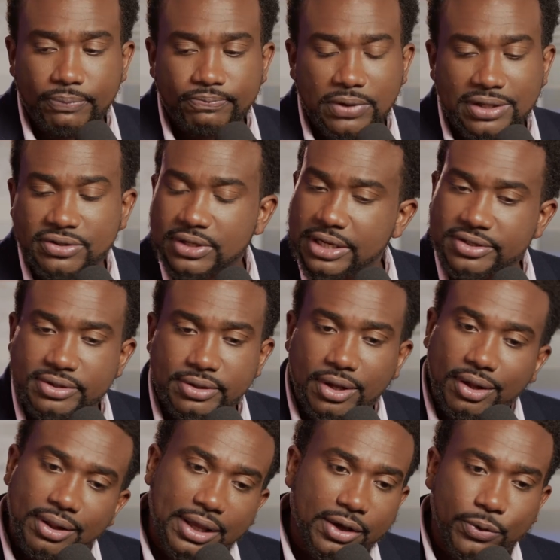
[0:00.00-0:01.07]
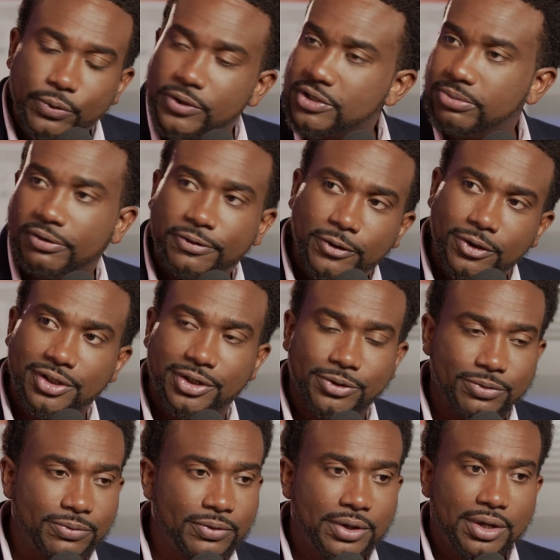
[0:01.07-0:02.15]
it's it's not like it was before. You know,